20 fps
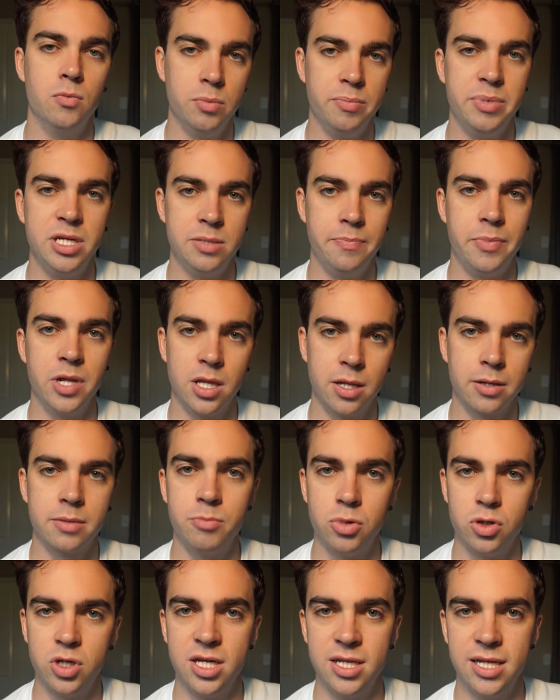would be to be like
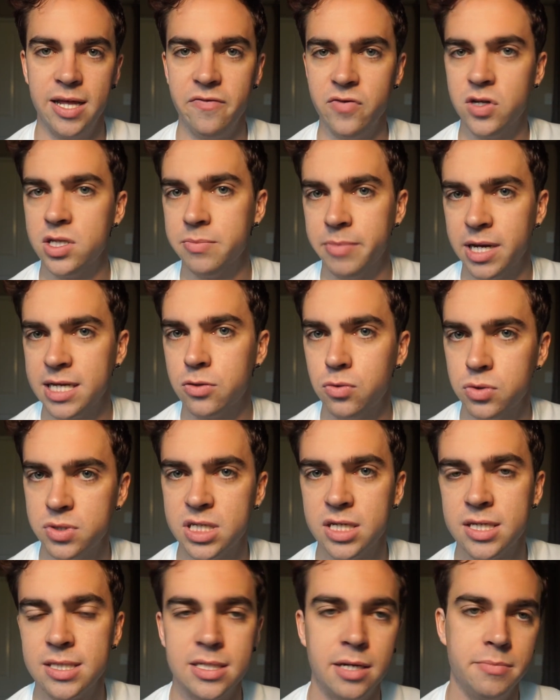putting in effort to make cool
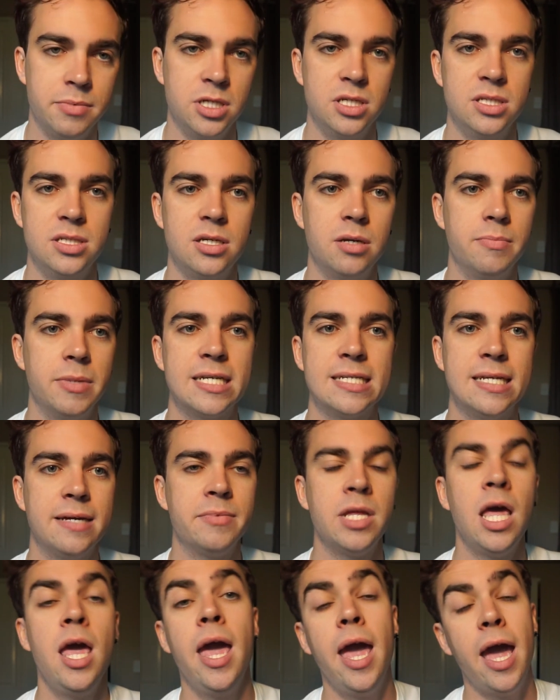things happen, because you can make it happen.